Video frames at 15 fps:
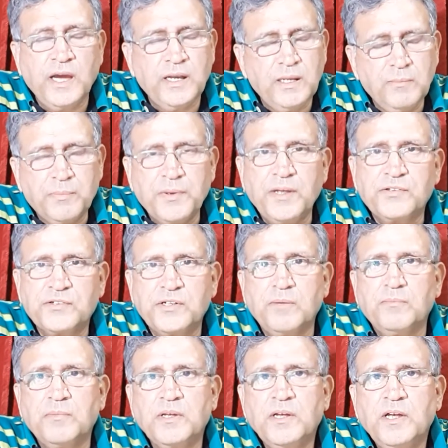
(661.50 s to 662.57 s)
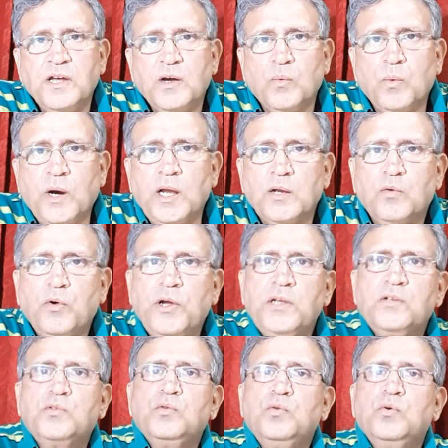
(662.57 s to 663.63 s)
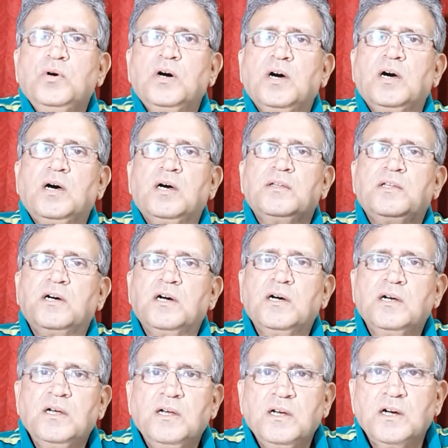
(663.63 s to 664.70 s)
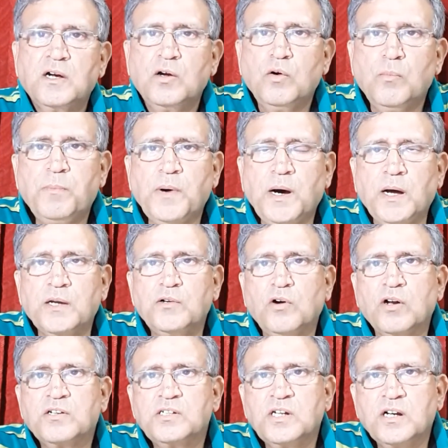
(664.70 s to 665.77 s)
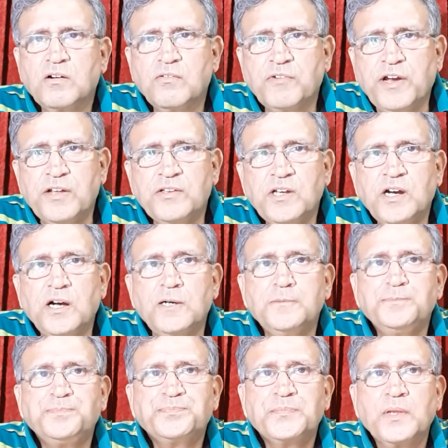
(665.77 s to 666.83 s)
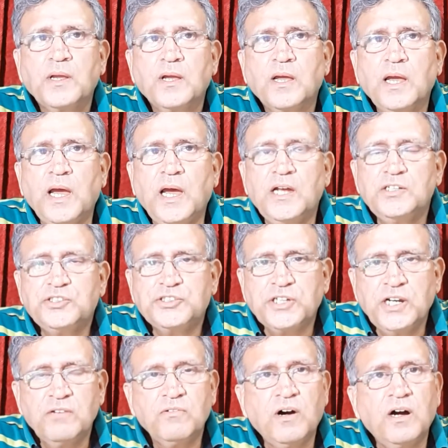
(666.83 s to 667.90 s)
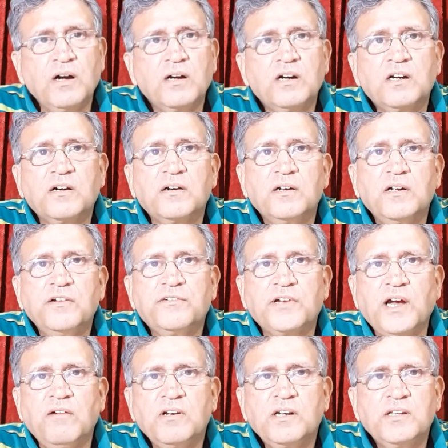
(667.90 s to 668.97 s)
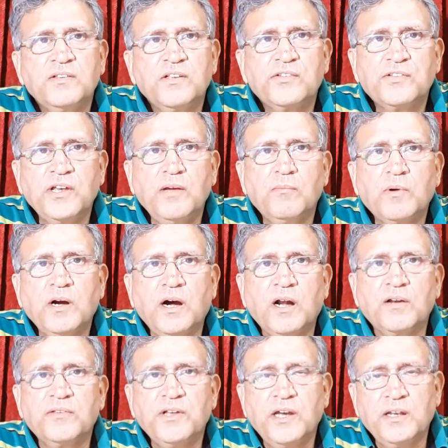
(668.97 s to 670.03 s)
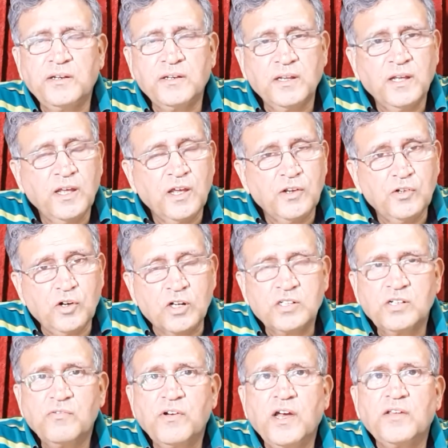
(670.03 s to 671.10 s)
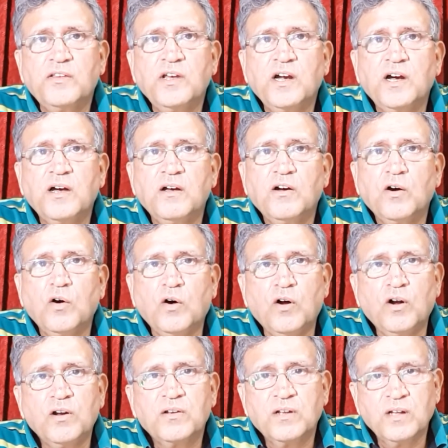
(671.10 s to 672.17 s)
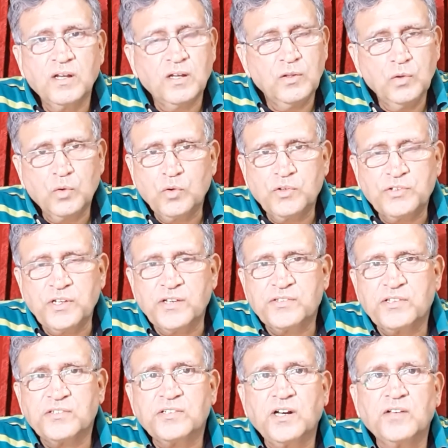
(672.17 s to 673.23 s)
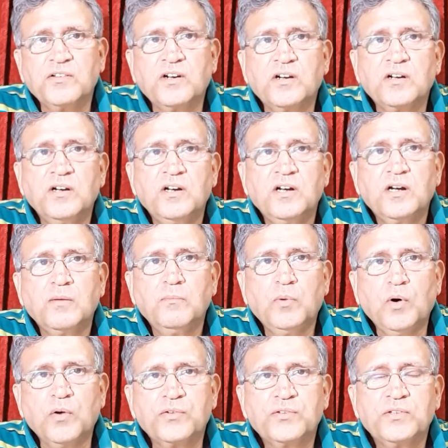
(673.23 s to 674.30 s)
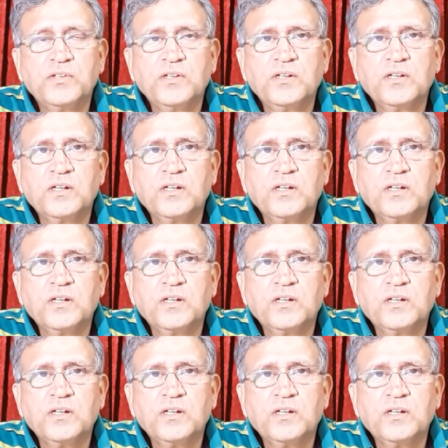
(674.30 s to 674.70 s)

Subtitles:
and impressed him. While going to the Gumpa, Dr. Vaidya and Shail Wankar travel in the same car. Then Dr. Vaidya, or you could say Sasadhar Bose,